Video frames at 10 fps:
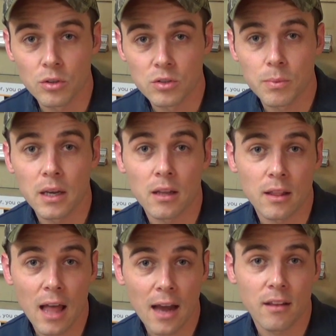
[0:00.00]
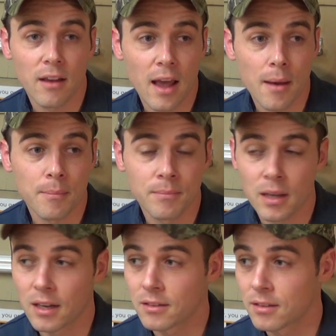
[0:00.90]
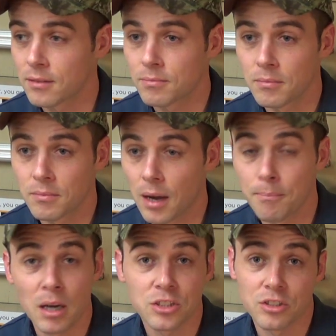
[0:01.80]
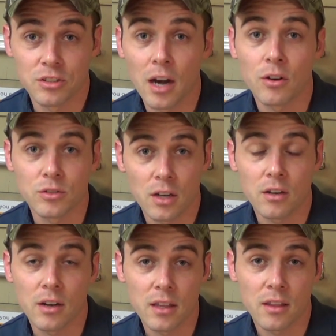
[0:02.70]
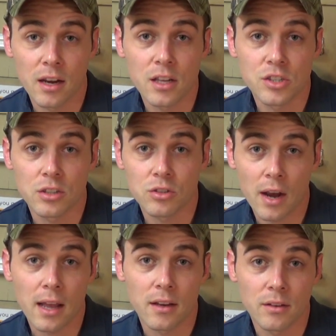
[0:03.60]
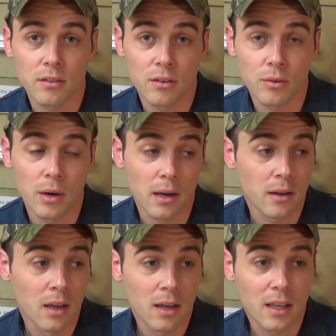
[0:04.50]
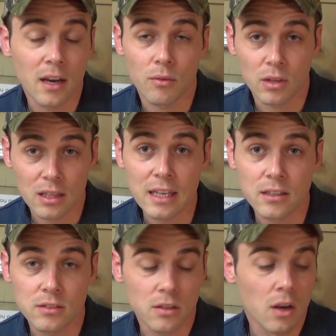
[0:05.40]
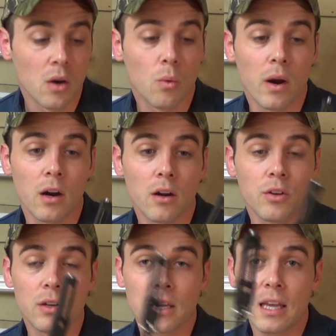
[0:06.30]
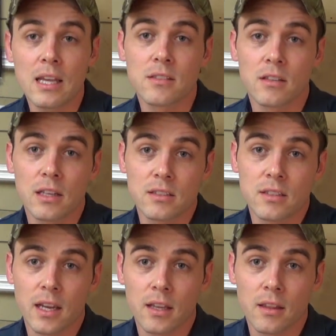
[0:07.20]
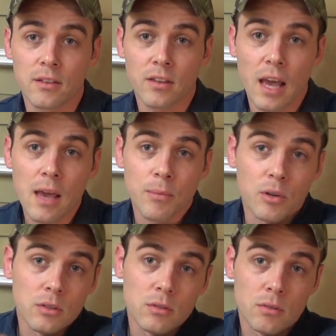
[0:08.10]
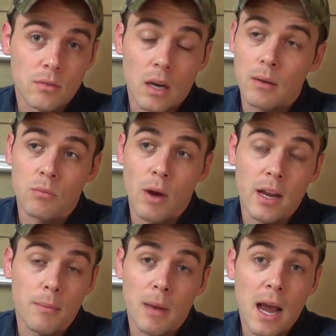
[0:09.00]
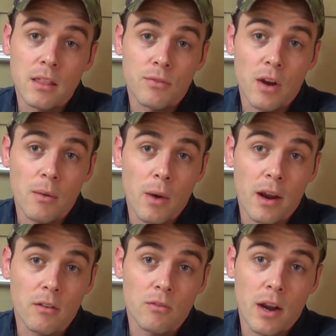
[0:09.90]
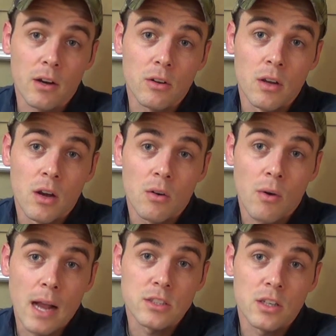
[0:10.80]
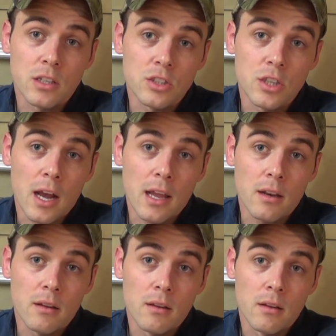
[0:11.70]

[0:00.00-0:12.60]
You'll spend a lot of time and bust your knuckles underneath an engine trying to get it released, where you can easily stick this cable right up behind the frame rail, ratchet it shut,